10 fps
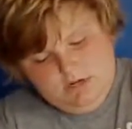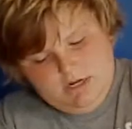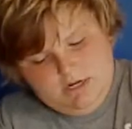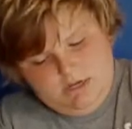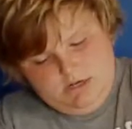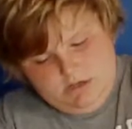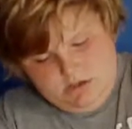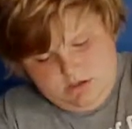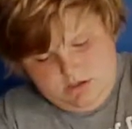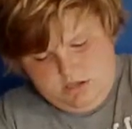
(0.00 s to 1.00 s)
Alrighty,
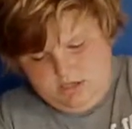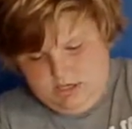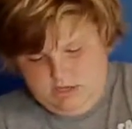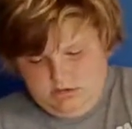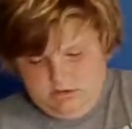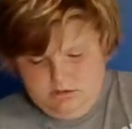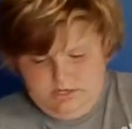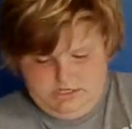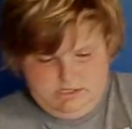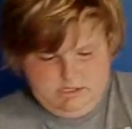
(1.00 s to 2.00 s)
and then
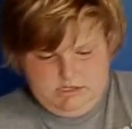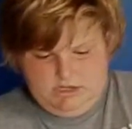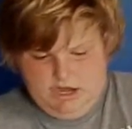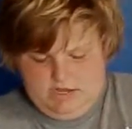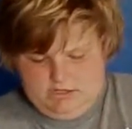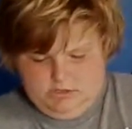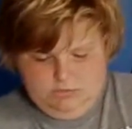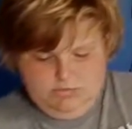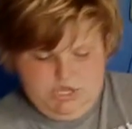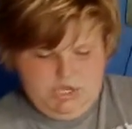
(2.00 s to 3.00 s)
next I got a
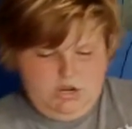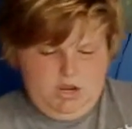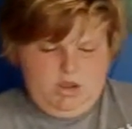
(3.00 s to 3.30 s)
swim bait.